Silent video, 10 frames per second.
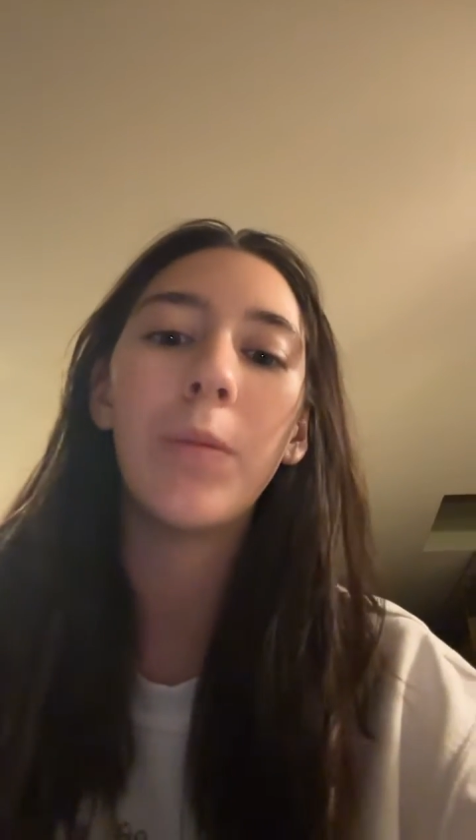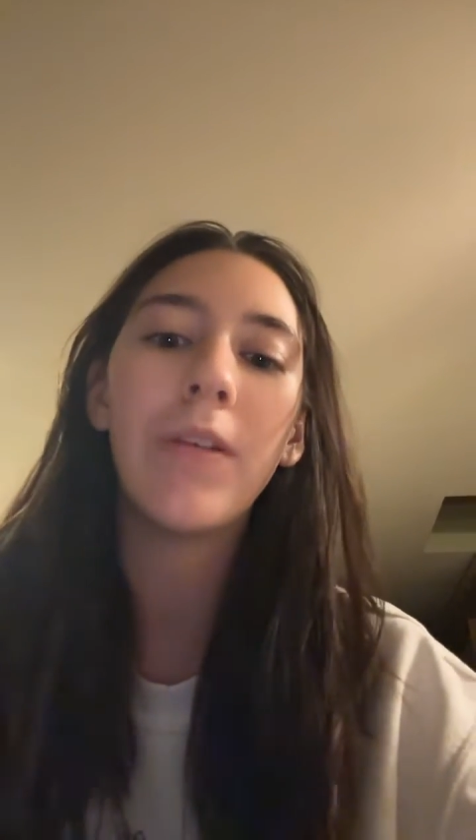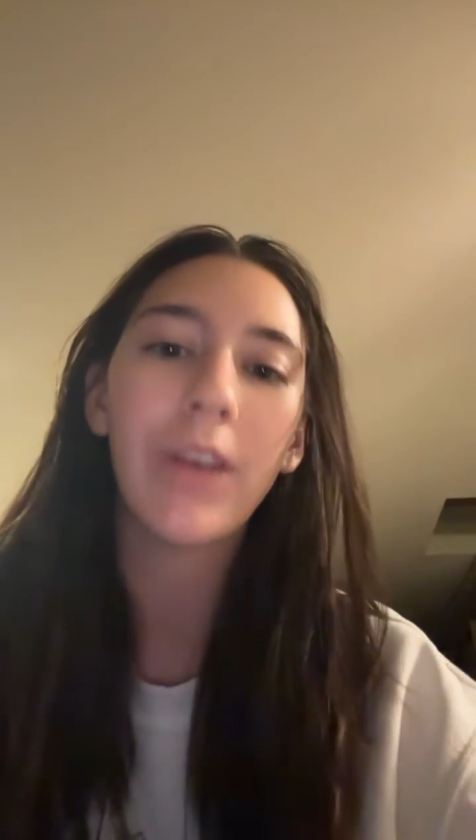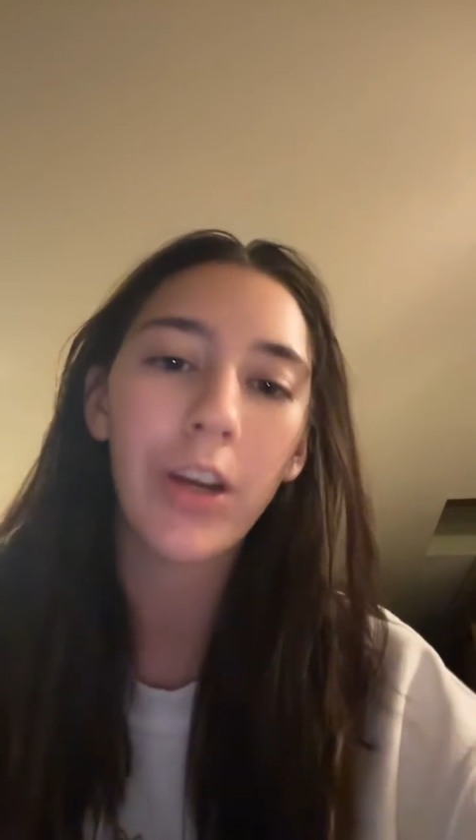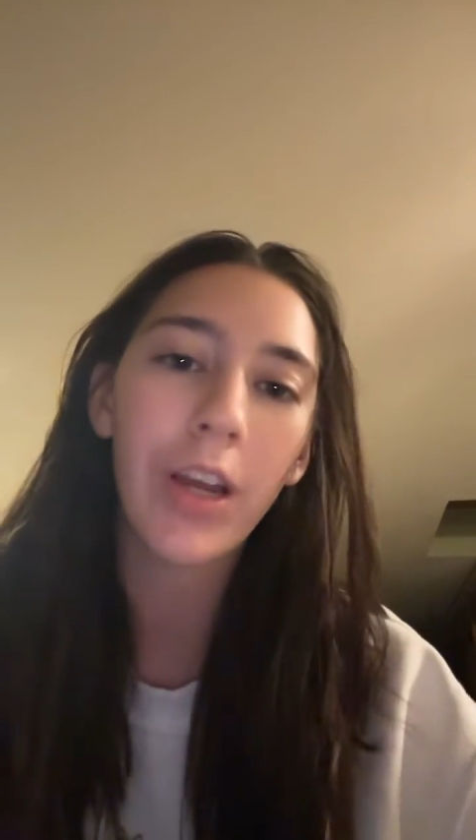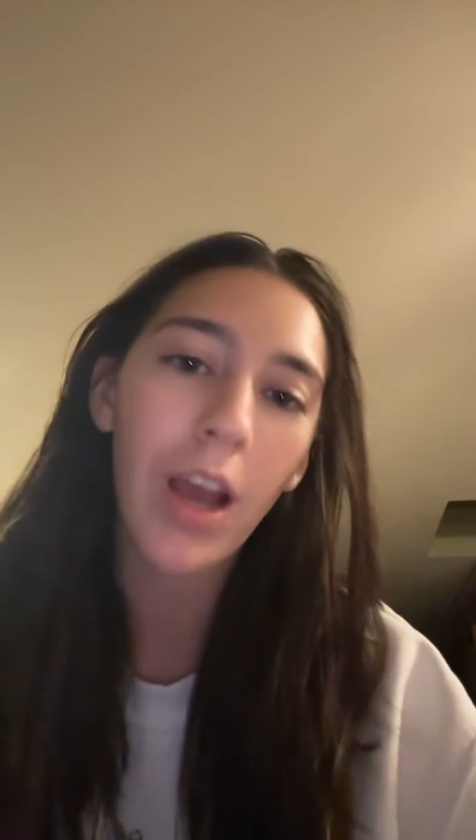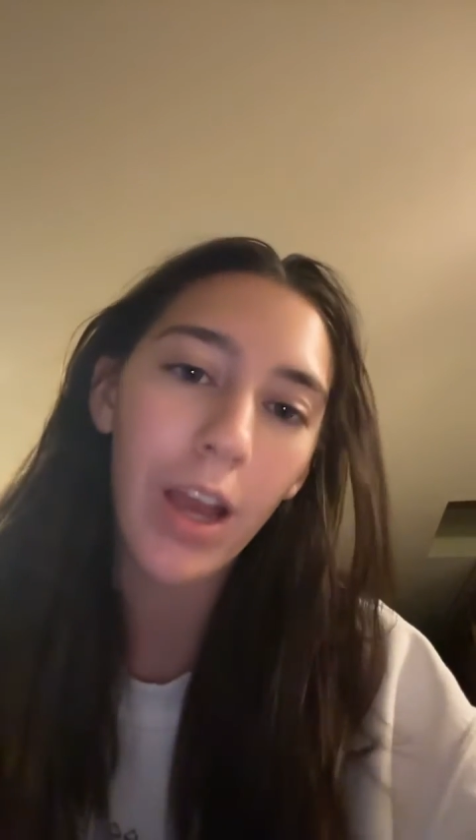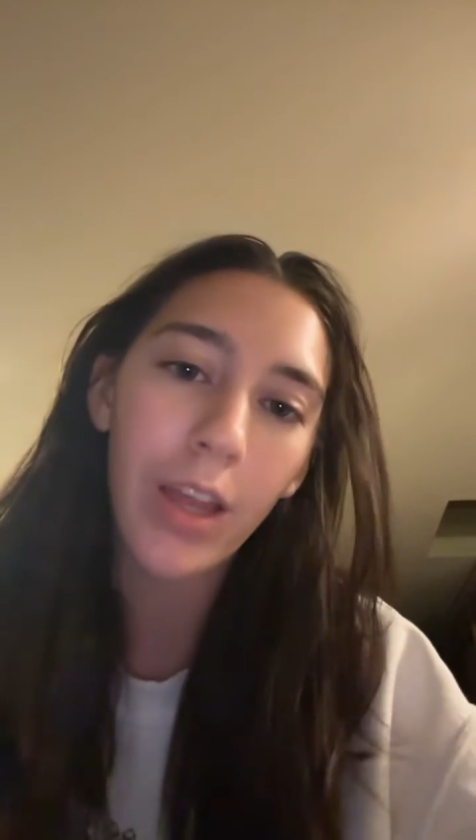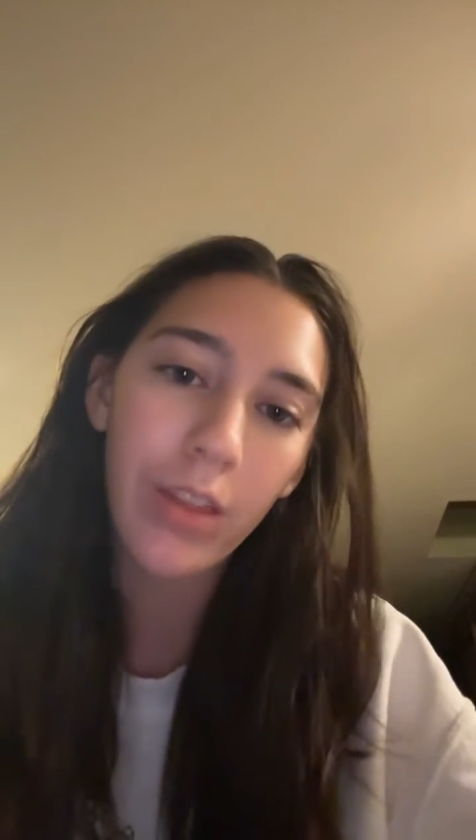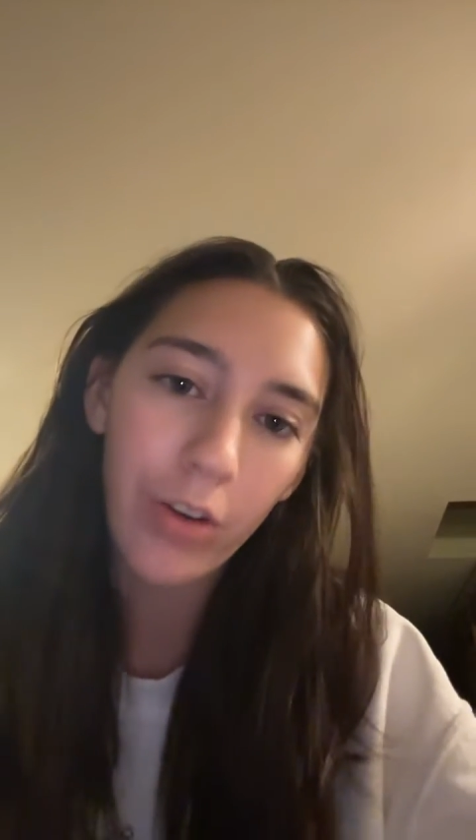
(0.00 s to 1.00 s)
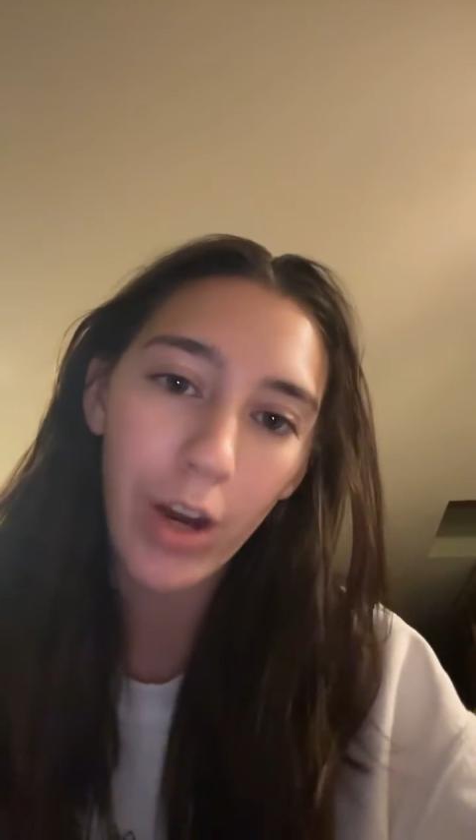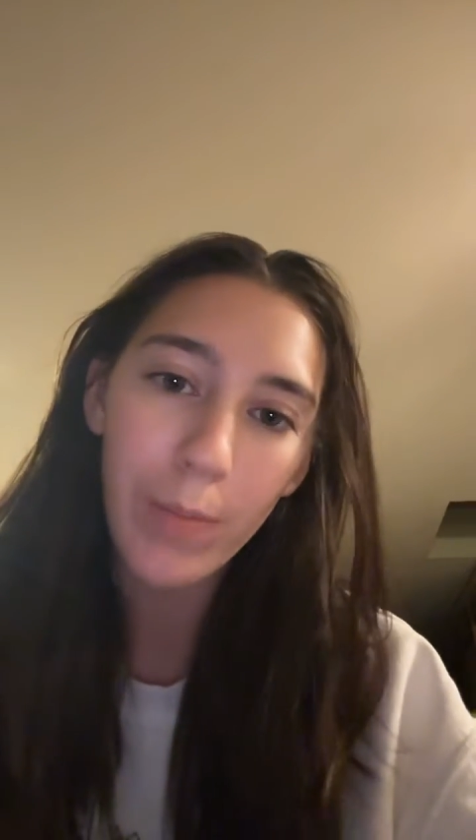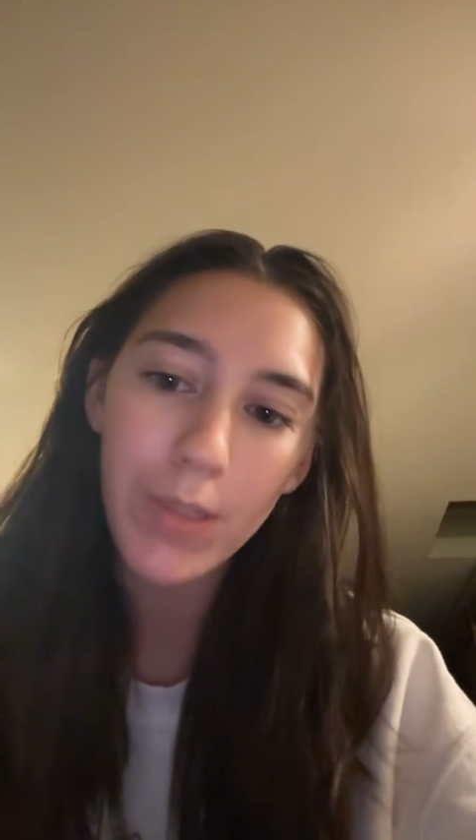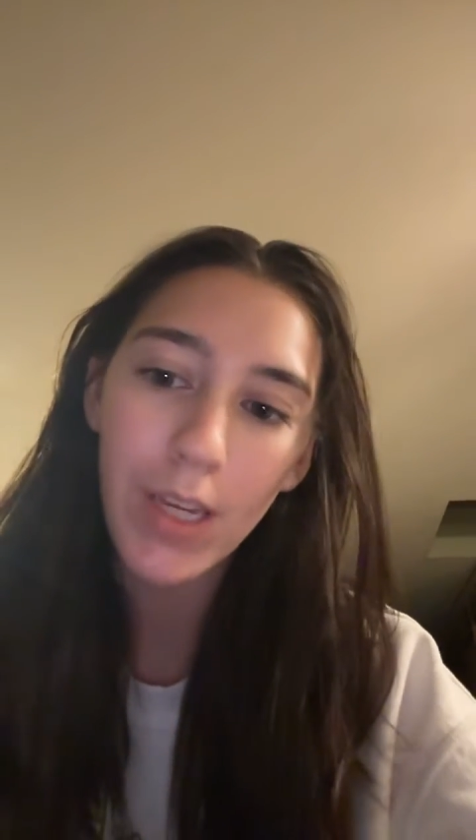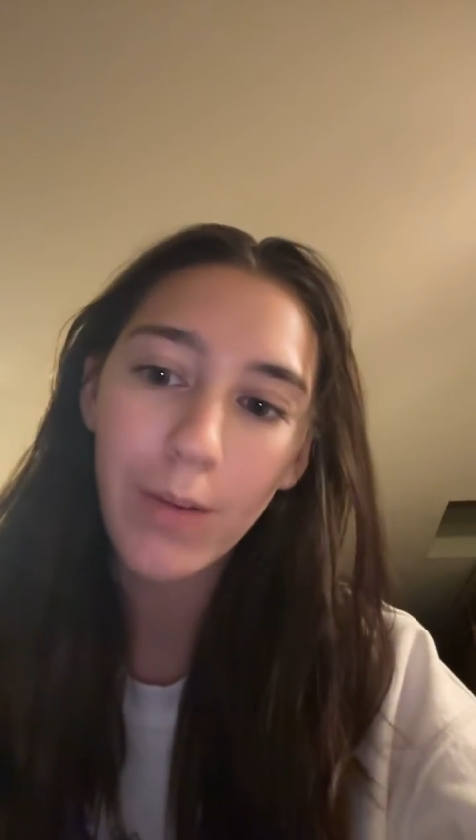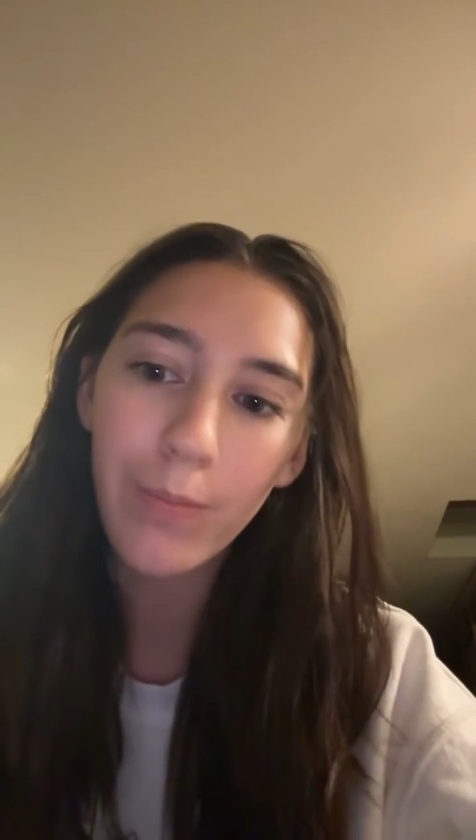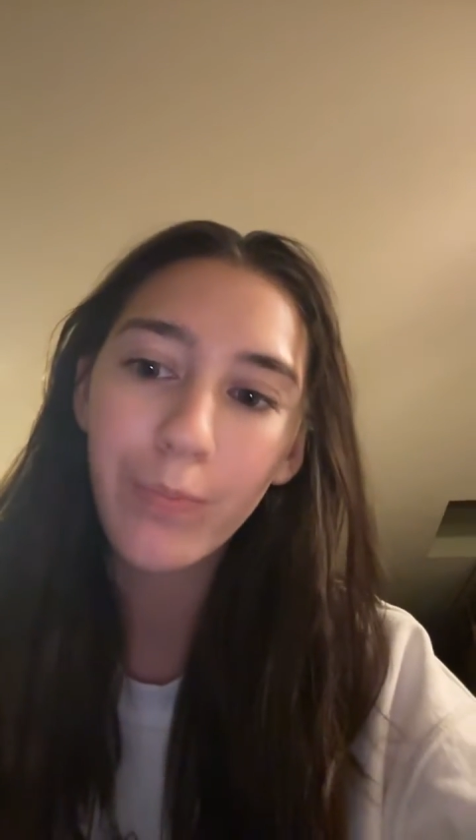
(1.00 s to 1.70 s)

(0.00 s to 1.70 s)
be very high at the crime scene.